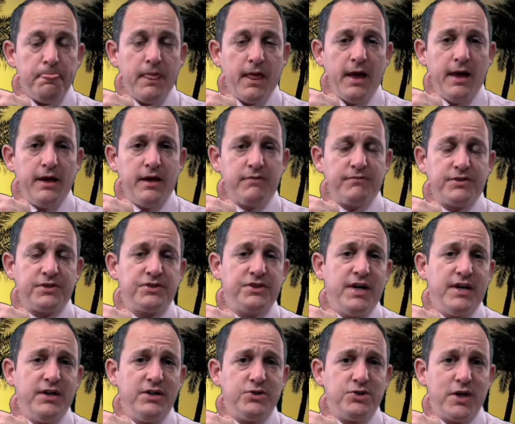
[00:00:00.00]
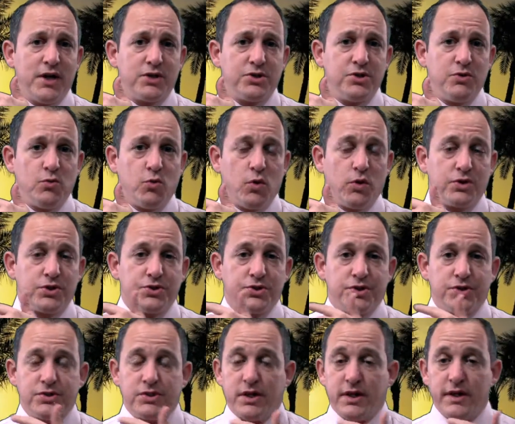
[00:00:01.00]
and a facet injection works
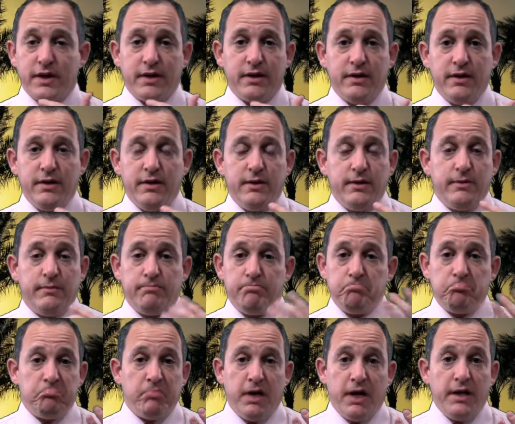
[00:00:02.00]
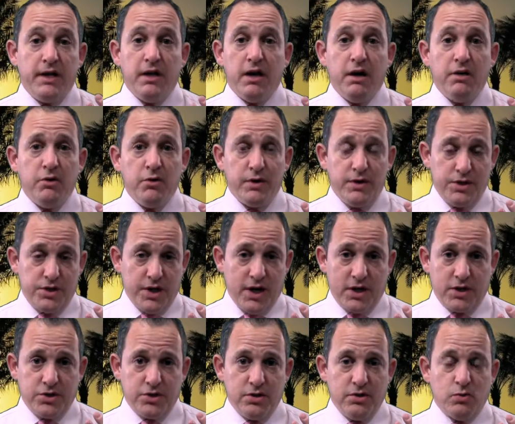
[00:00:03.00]
just like any other
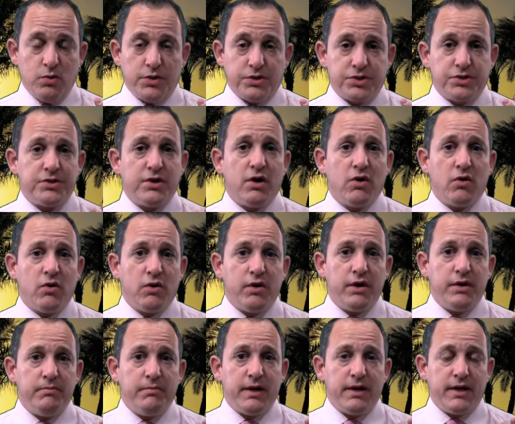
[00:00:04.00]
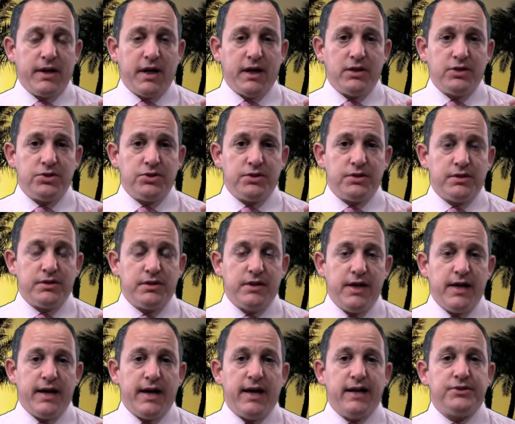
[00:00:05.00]
injection with steroid medication
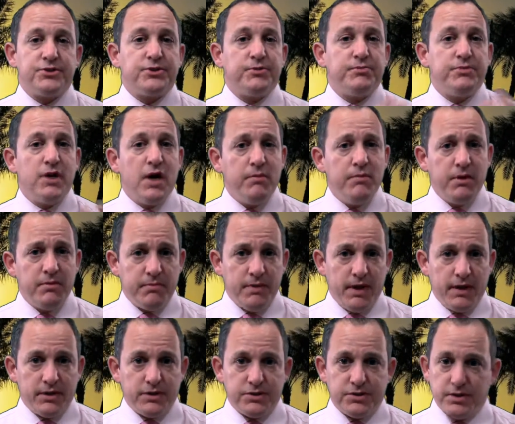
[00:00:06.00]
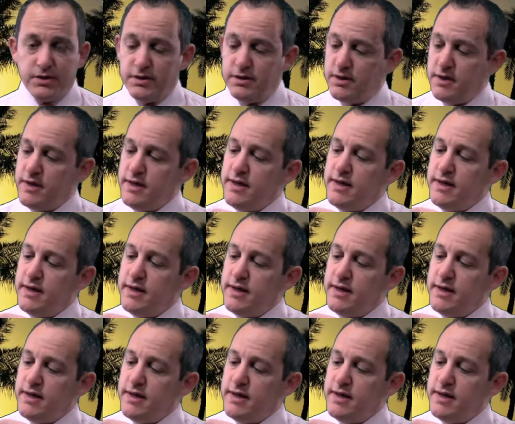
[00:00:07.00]
and some numbing medicine